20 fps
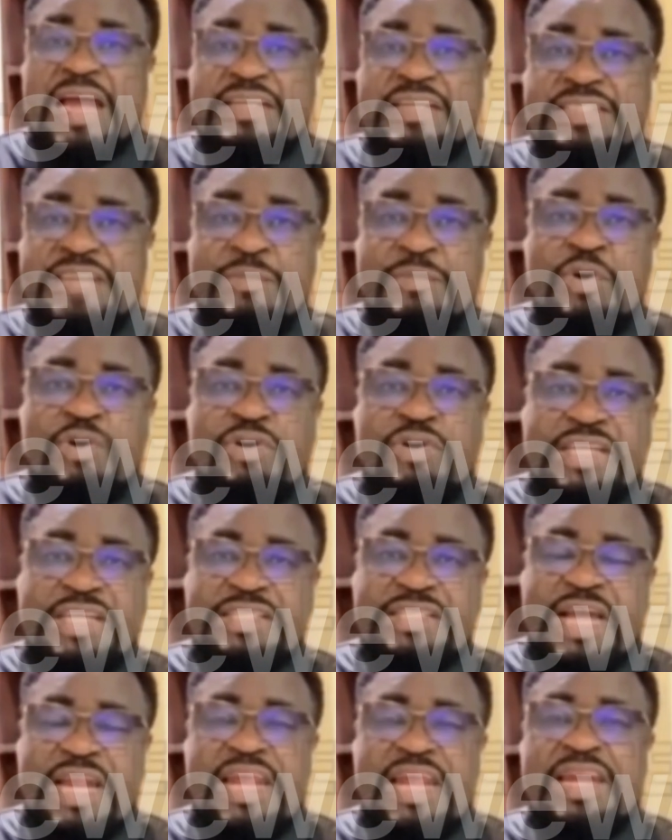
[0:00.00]
And
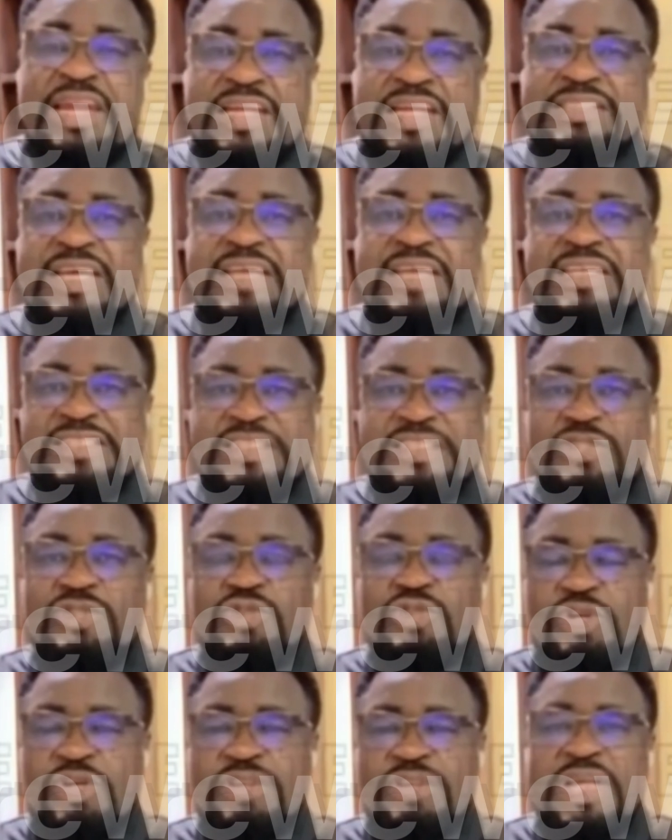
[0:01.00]
democratically elected
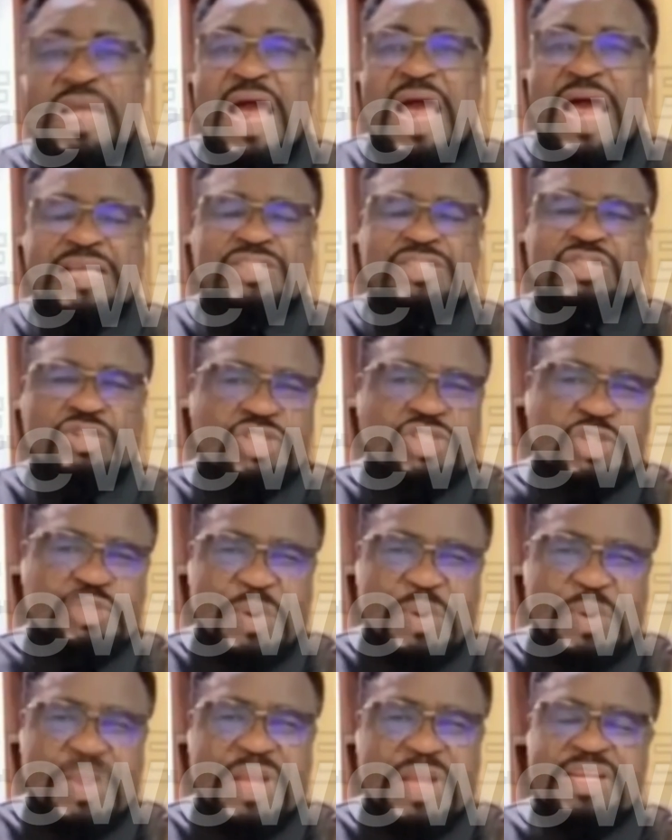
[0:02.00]
institutions are
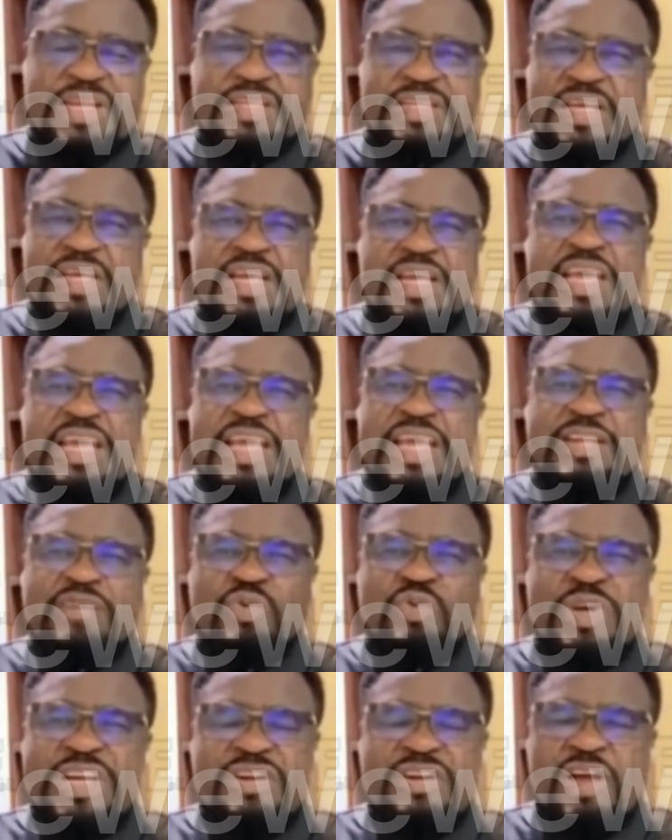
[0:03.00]
suspended.
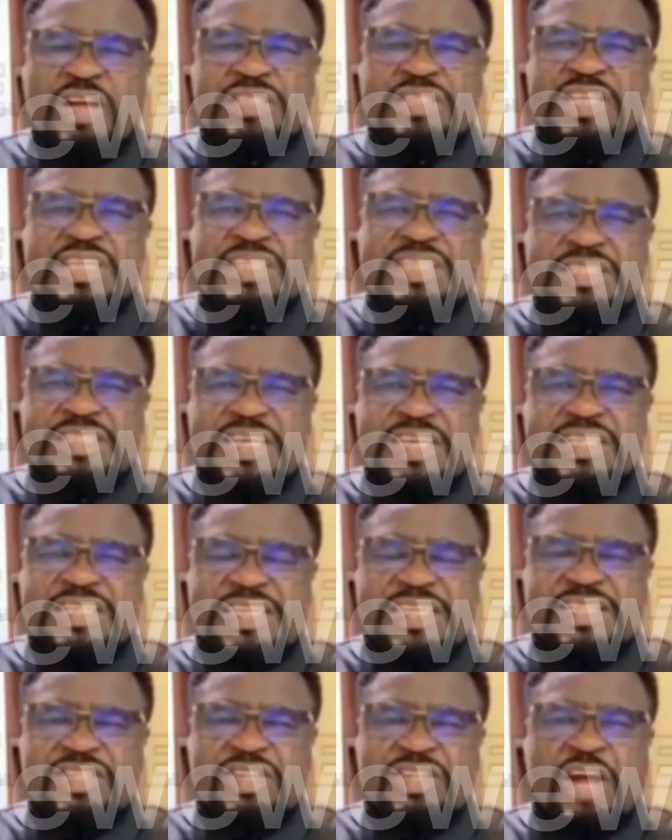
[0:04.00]
It will not,
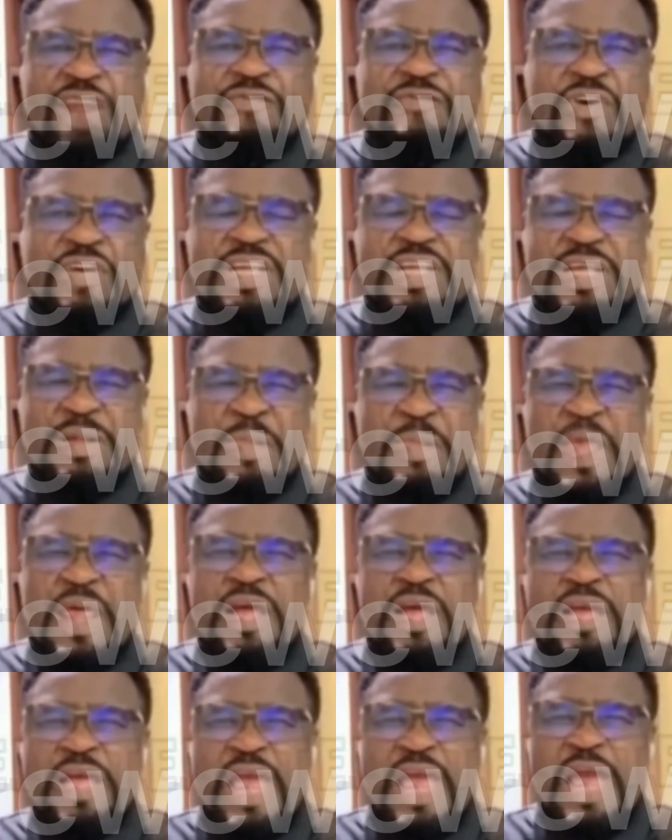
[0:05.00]
it is not for the
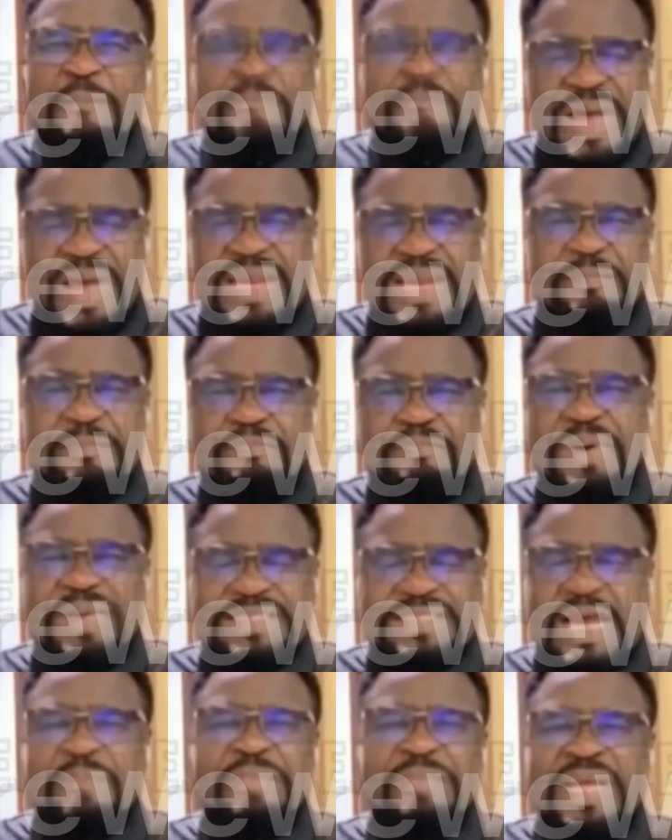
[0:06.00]

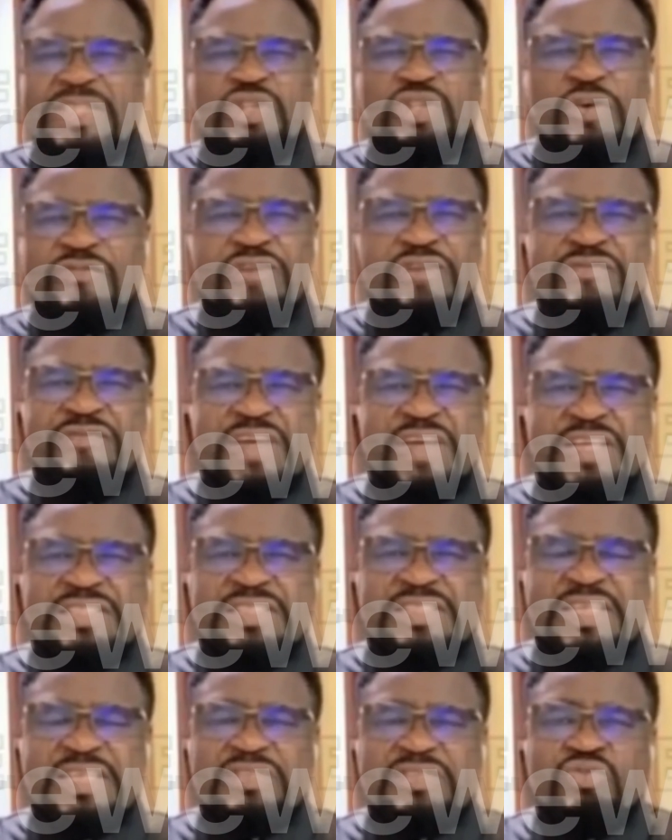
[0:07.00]
betterment of
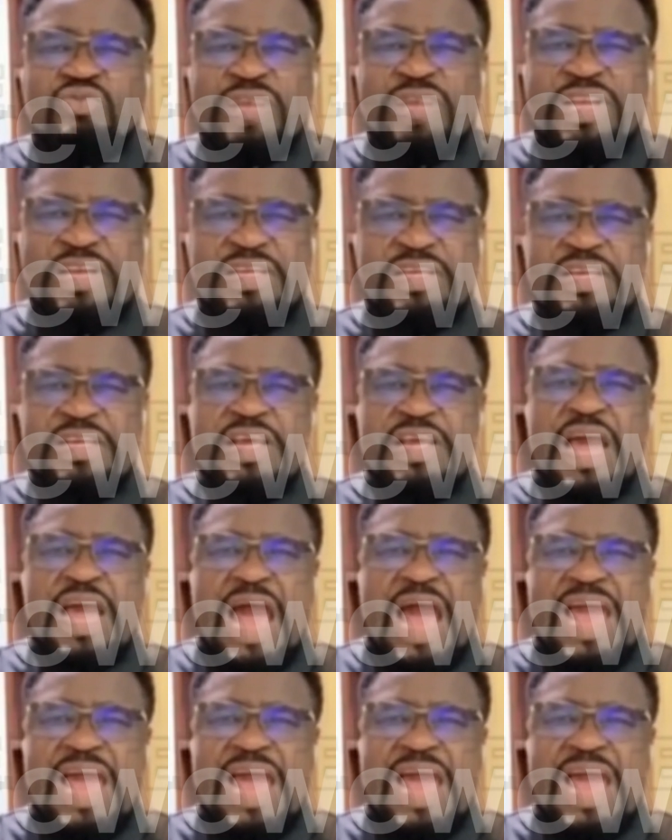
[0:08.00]
Rivers State, really.